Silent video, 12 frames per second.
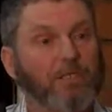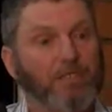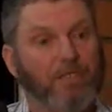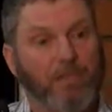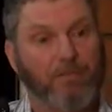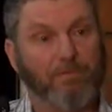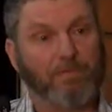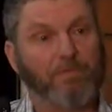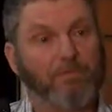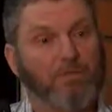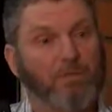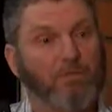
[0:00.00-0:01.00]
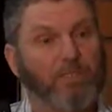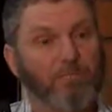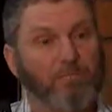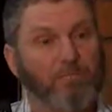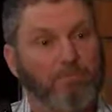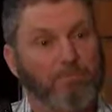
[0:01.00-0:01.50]
The shellfish themselves
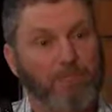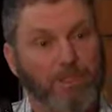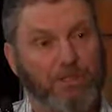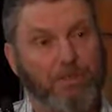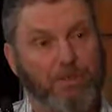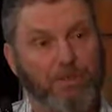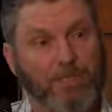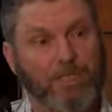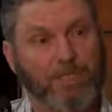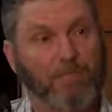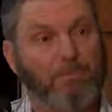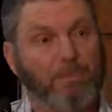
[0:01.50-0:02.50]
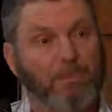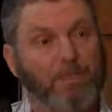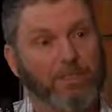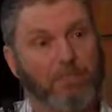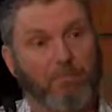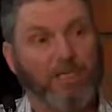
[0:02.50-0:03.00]
are measured using chemistry,
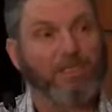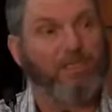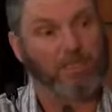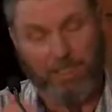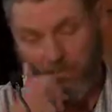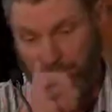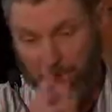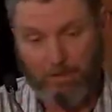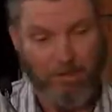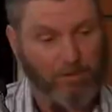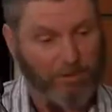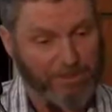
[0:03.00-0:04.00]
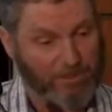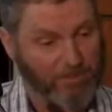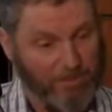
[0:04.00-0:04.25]
so Matt's team runs